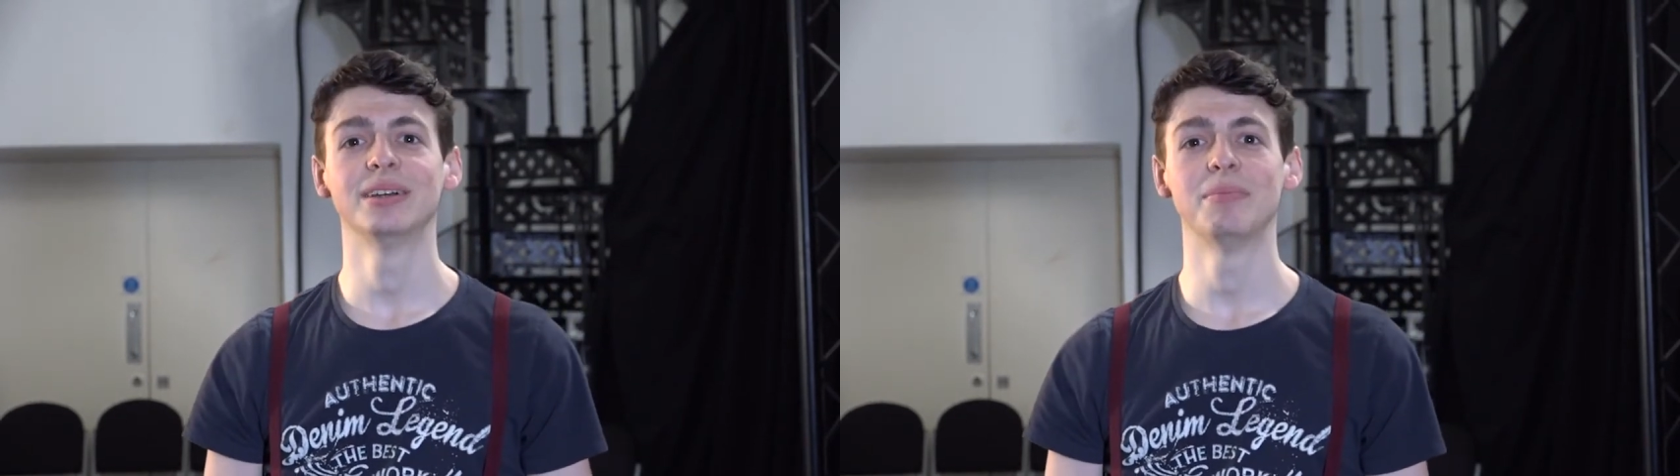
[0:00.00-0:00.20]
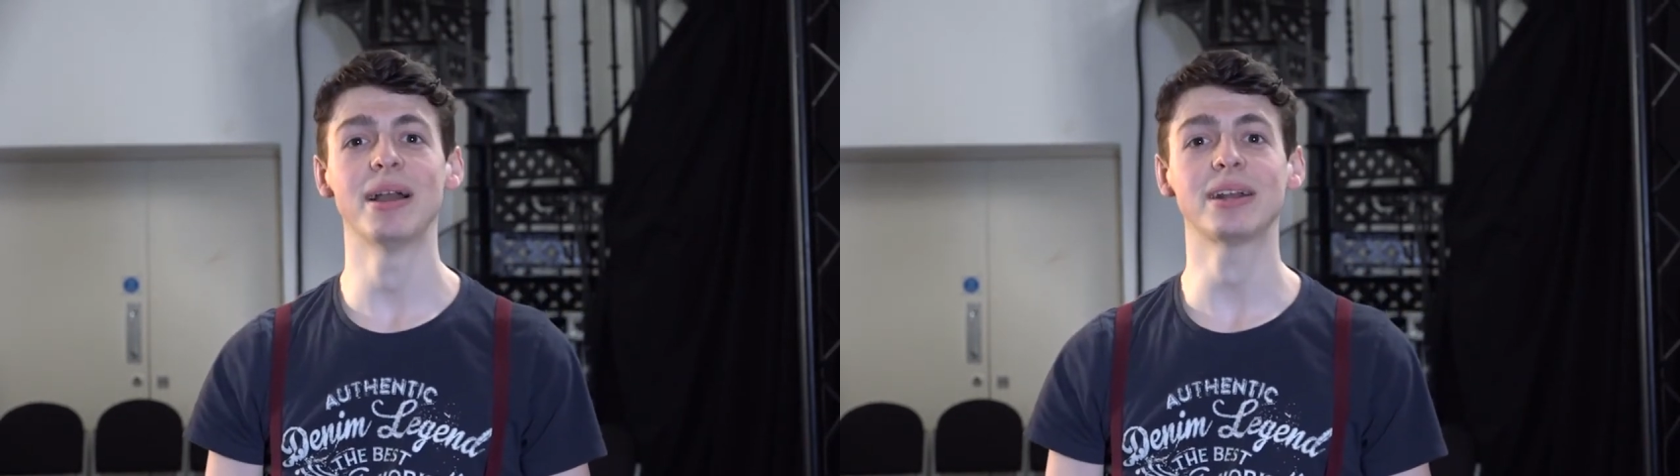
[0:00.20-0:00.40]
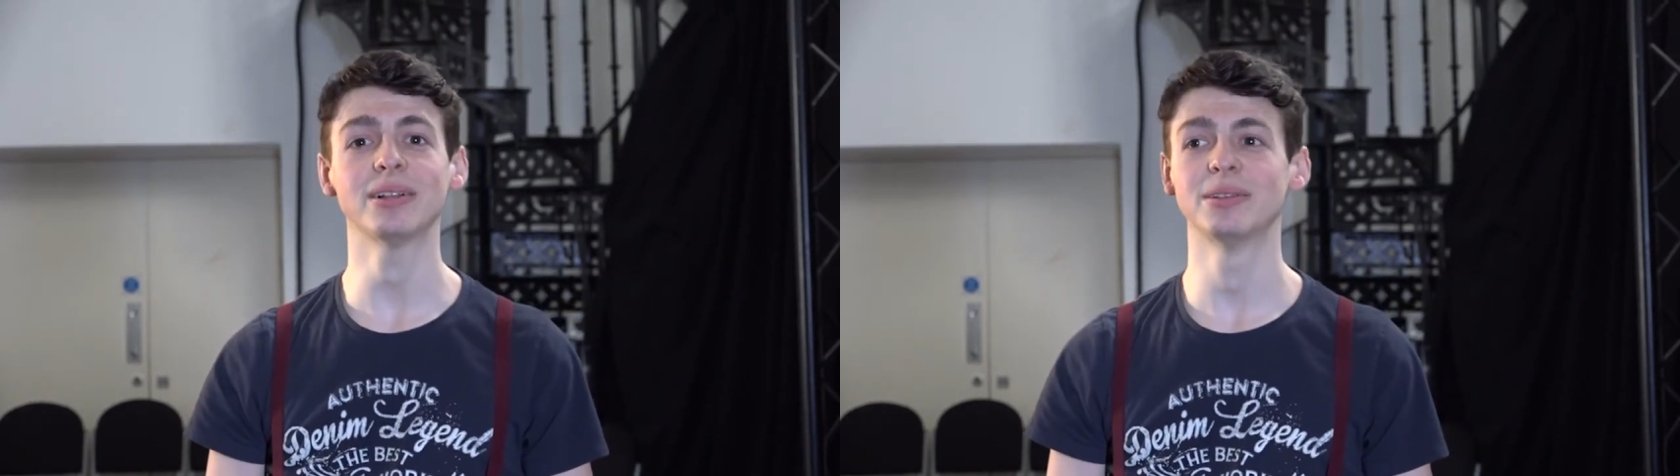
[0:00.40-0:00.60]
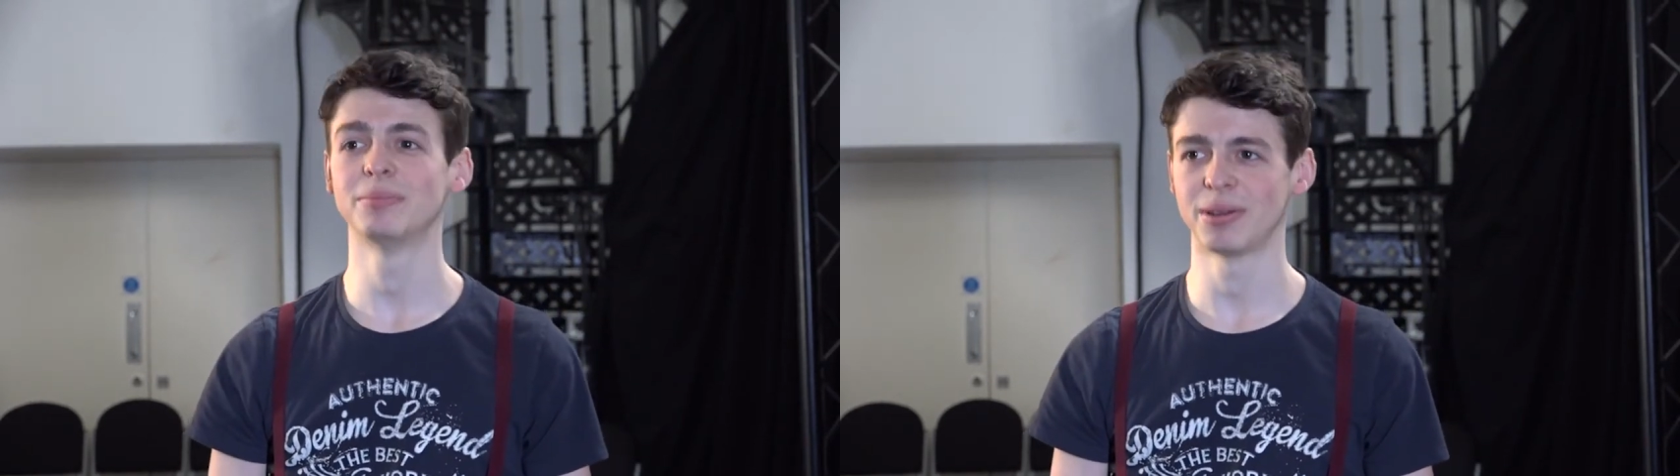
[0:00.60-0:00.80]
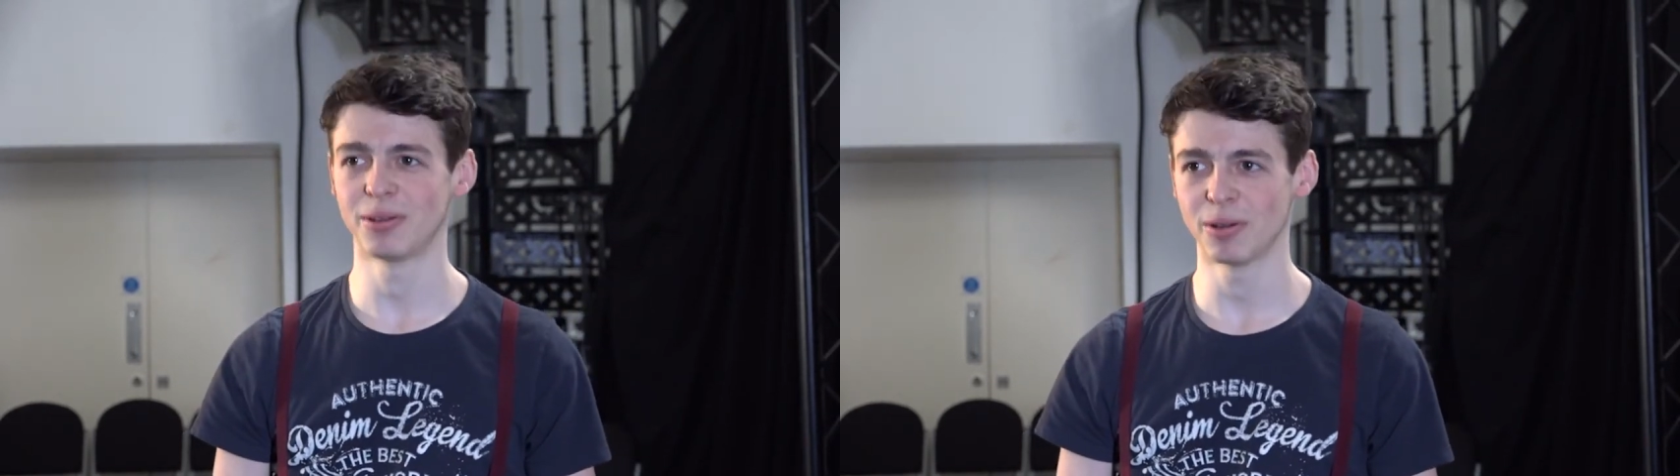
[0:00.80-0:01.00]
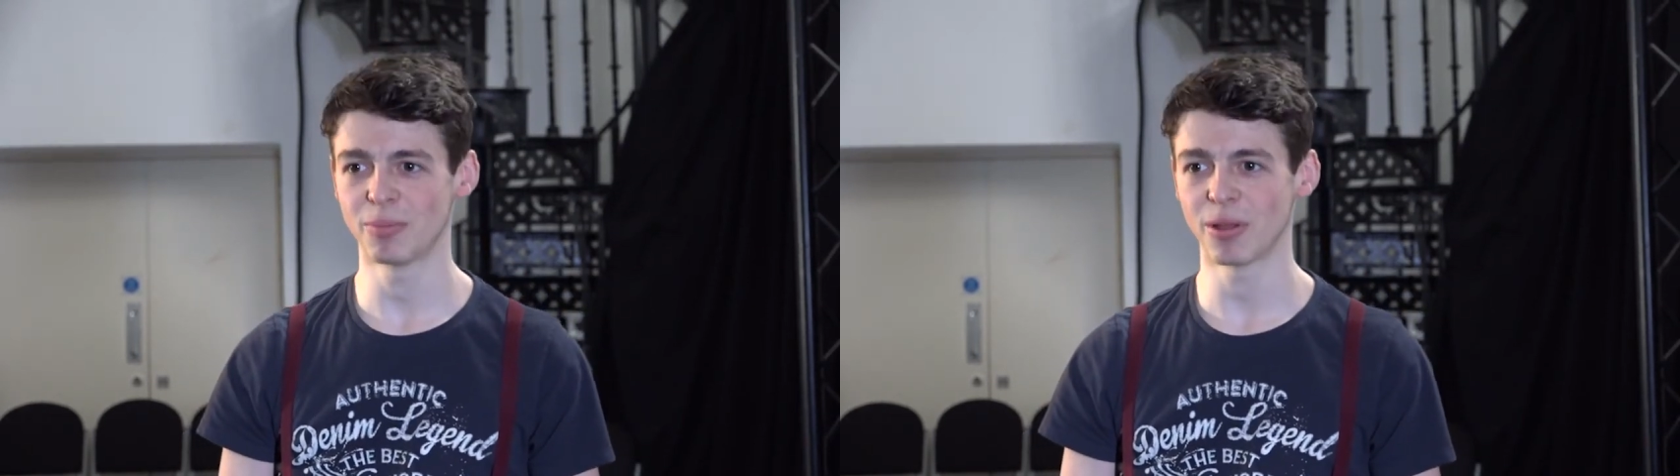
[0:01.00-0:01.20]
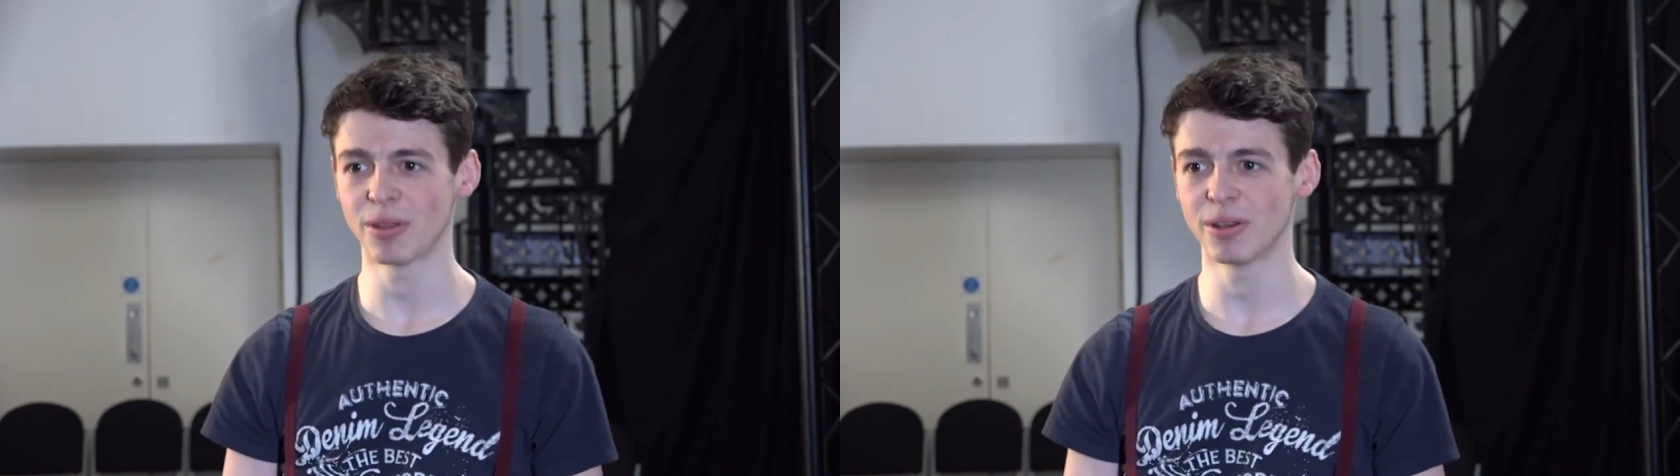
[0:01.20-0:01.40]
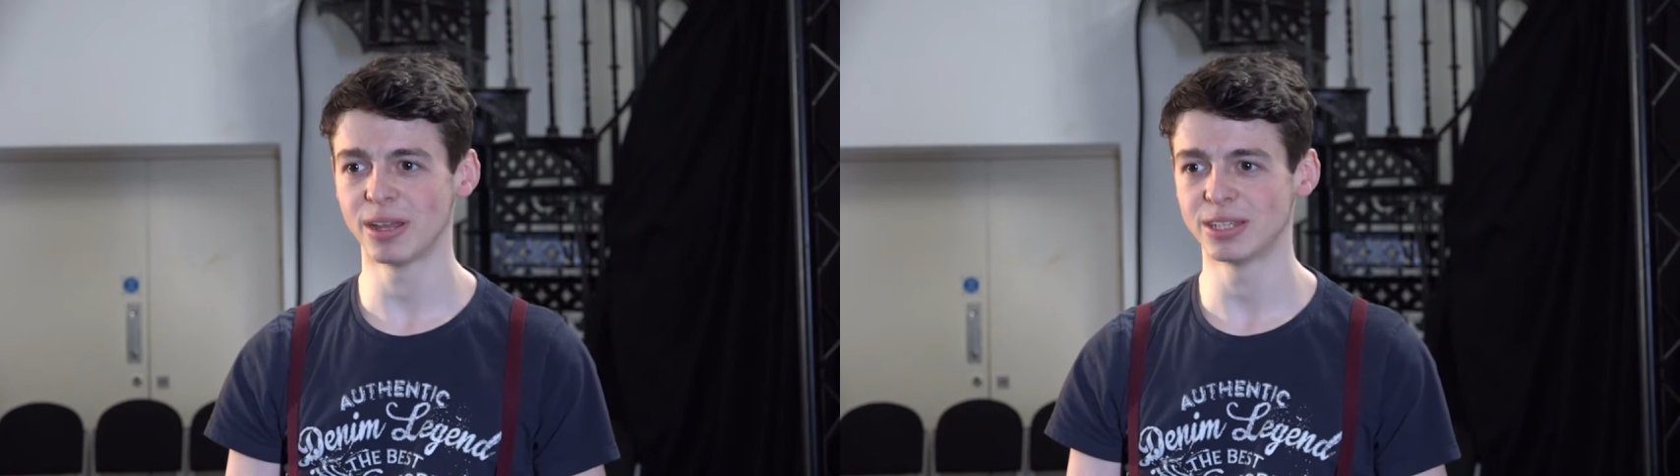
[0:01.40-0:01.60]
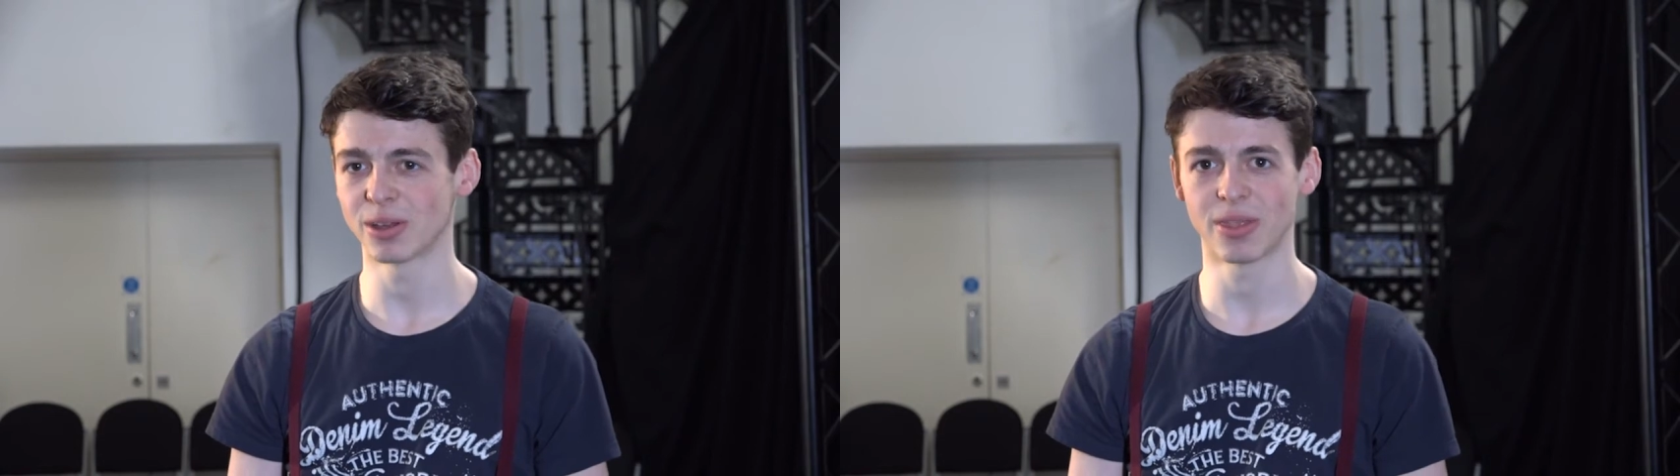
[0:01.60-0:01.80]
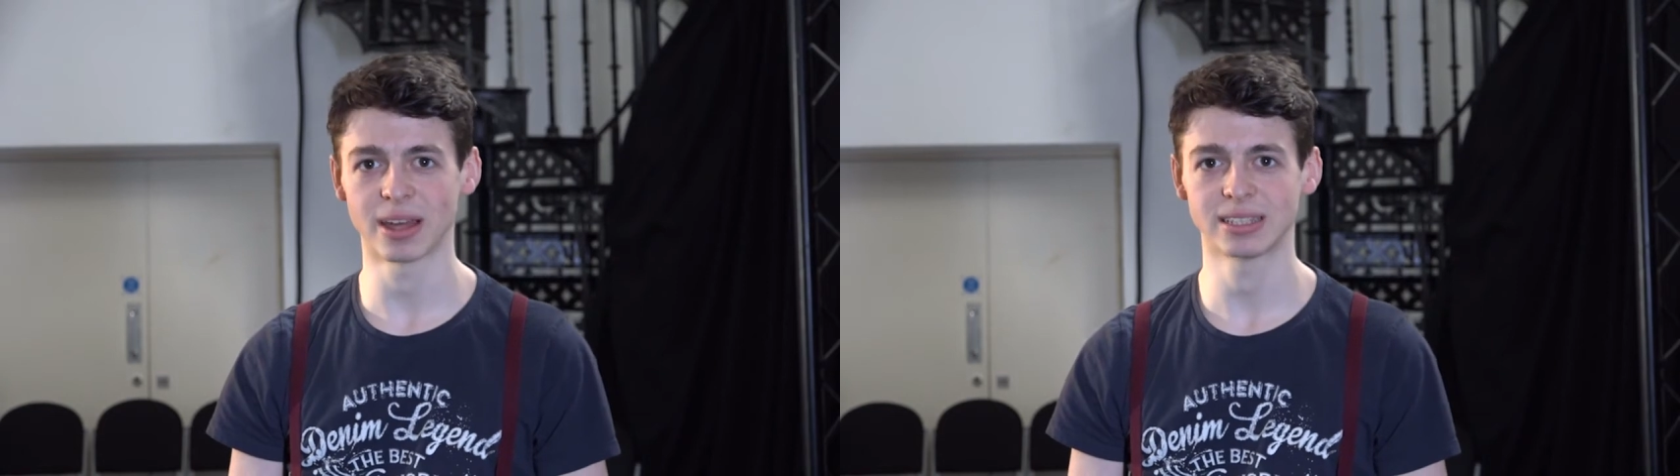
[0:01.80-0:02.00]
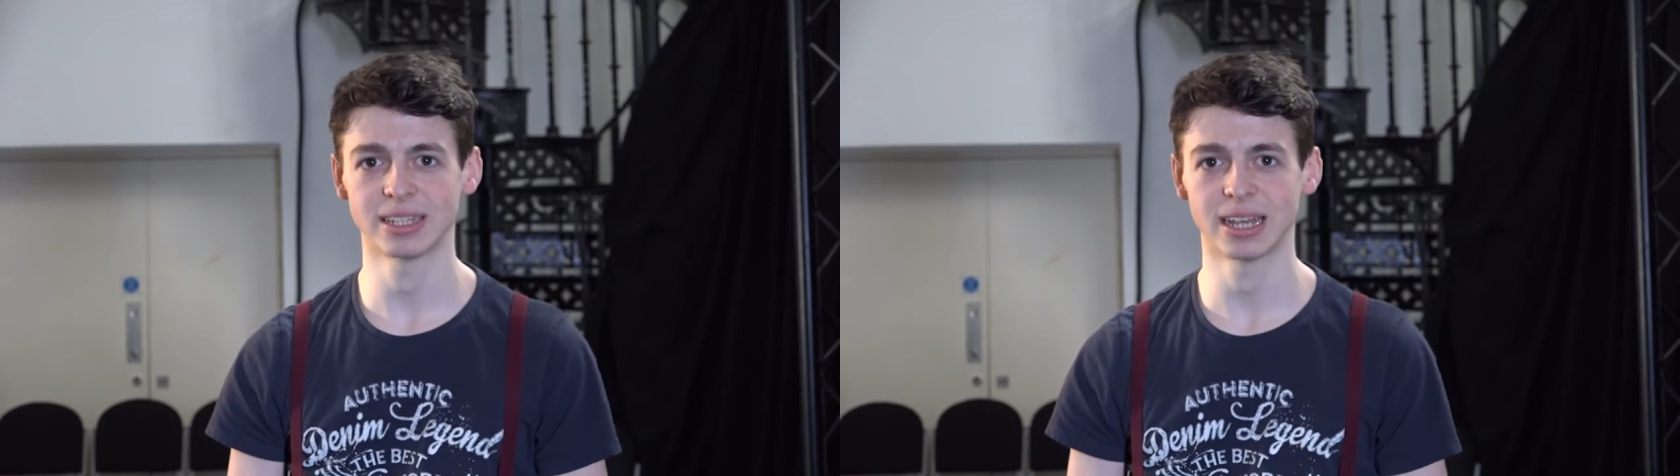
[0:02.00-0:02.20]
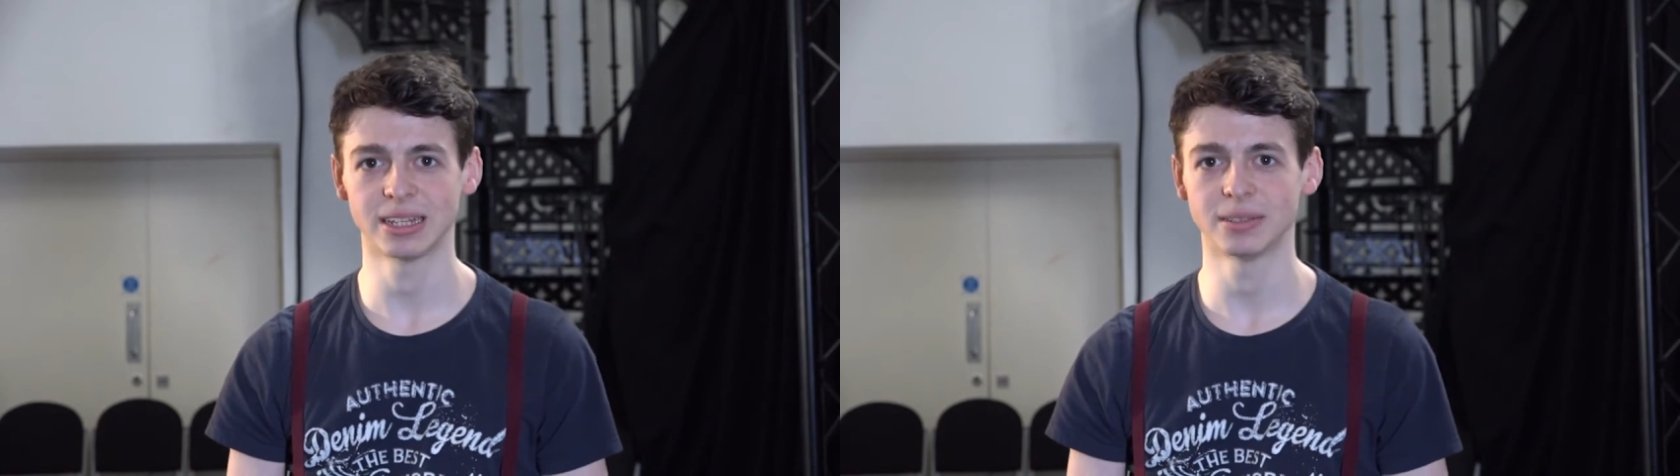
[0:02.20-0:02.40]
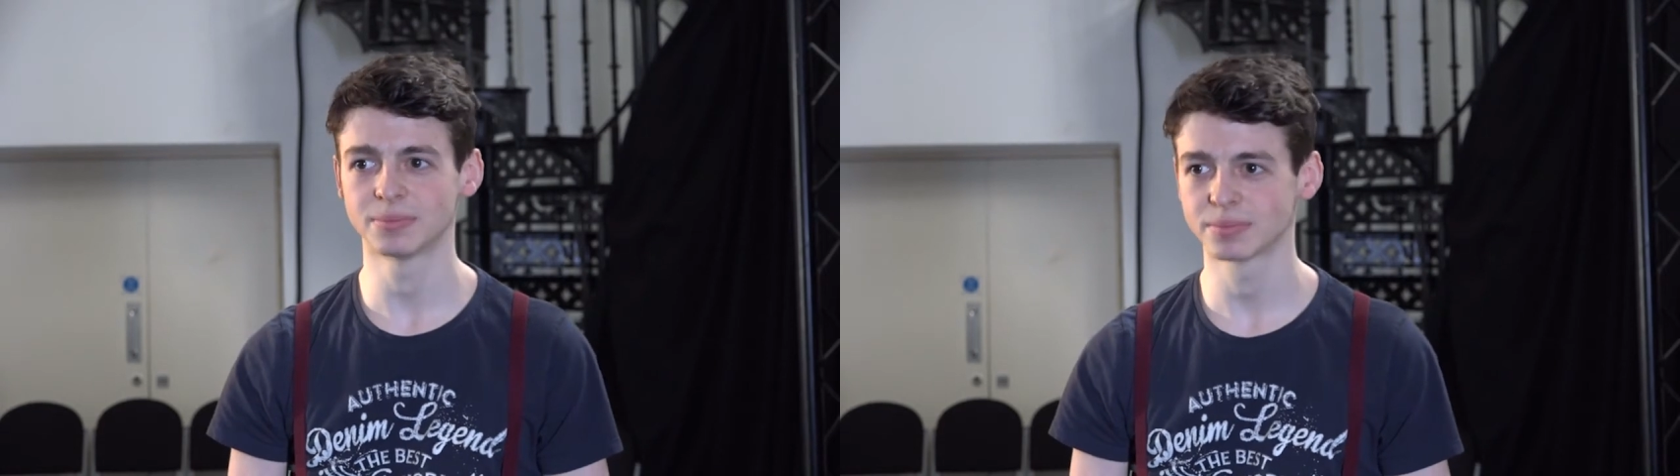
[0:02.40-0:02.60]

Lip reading: Michael, my younger brother, is on that side.